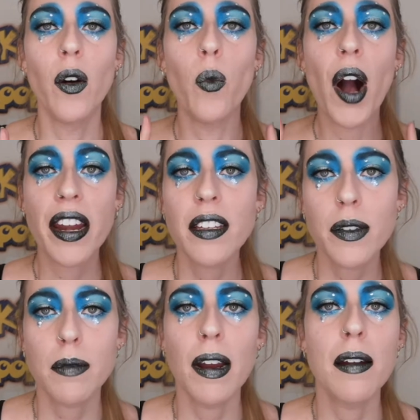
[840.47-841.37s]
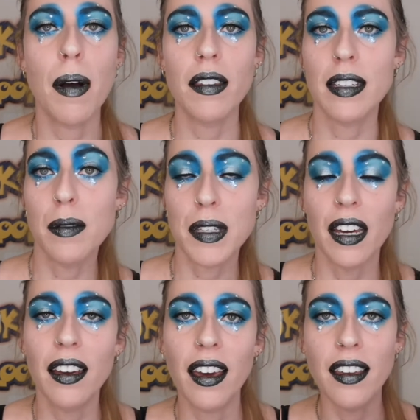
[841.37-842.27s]
What I need to explain about this
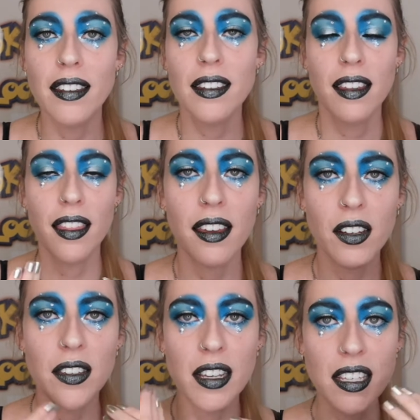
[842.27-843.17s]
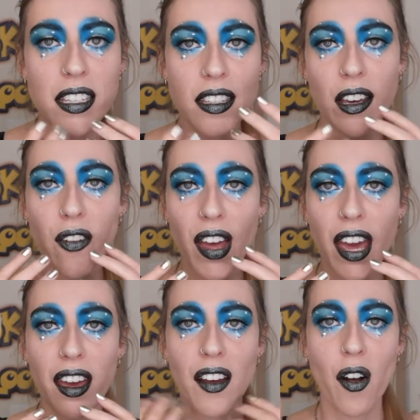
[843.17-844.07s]
lipstick is the consistency of it